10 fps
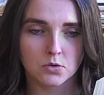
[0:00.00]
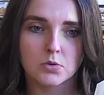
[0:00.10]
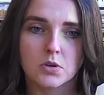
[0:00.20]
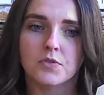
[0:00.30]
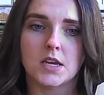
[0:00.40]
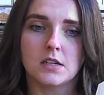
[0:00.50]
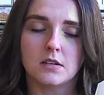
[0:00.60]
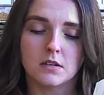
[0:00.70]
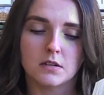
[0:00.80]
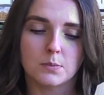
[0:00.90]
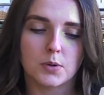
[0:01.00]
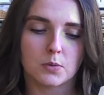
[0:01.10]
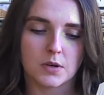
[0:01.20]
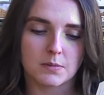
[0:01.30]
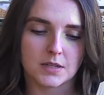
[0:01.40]
Ravi,
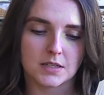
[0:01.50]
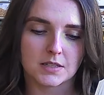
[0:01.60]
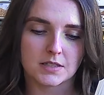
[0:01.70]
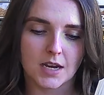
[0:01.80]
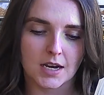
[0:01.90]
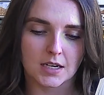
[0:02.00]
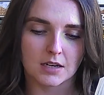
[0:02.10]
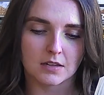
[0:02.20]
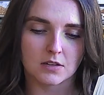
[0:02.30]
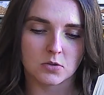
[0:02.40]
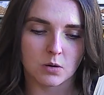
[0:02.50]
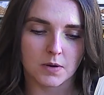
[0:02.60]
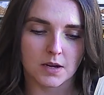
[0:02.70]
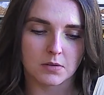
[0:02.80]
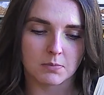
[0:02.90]
Parima is standing in the
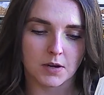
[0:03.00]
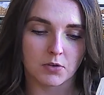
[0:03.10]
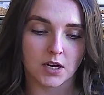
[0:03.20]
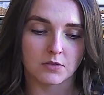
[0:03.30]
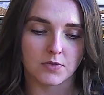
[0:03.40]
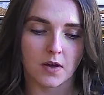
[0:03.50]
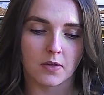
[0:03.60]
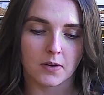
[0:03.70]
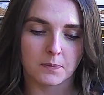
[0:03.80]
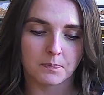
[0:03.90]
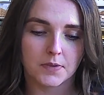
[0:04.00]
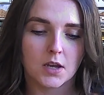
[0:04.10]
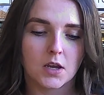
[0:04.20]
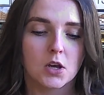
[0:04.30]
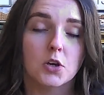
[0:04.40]
doorway with my grandfather.
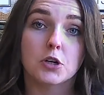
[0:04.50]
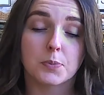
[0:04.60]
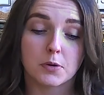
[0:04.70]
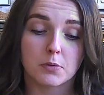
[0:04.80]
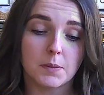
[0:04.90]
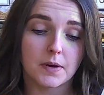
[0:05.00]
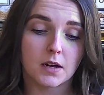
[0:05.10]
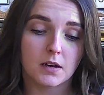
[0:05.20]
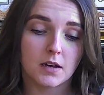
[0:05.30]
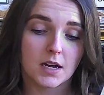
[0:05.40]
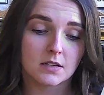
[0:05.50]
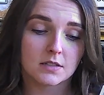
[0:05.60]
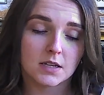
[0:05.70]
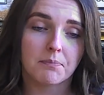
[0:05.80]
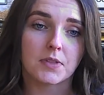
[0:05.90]
Your Paripa
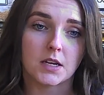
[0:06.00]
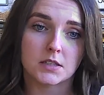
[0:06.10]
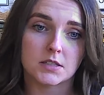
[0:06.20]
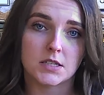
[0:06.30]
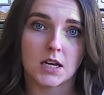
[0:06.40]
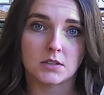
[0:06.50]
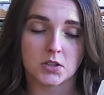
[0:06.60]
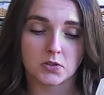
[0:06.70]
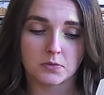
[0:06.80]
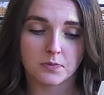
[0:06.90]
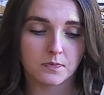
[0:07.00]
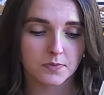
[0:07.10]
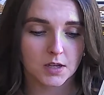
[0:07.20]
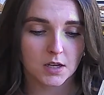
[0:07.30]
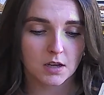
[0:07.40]
has something to tell you.
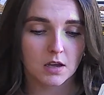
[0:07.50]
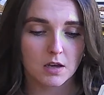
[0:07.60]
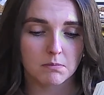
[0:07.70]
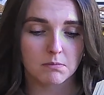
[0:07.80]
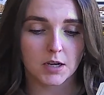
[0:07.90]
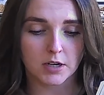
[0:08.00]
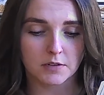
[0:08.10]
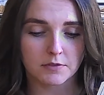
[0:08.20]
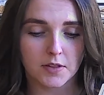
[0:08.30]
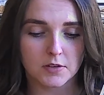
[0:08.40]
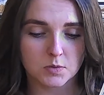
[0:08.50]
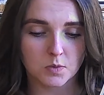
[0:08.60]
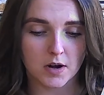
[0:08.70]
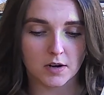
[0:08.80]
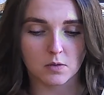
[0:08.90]
My grandfather is
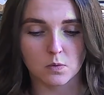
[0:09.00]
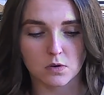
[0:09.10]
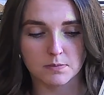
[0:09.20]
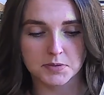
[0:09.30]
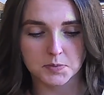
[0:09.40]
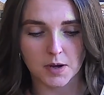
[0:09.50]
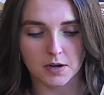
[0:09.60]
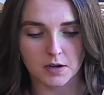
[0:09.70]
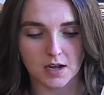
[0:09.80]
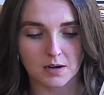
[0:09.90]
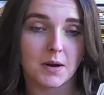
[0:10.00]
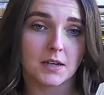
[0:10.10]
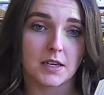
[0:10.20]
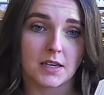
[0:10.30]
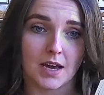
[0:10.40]
wearing a warm sweater and a
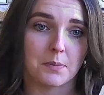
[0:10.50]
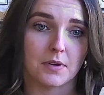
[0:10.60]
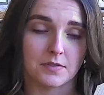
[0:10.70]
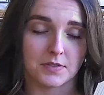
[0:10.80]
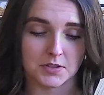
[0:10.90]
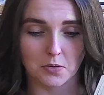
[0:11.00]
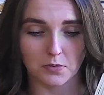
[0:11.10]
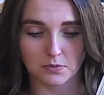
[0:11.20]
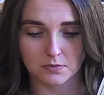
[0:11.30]
monkey cap of his own.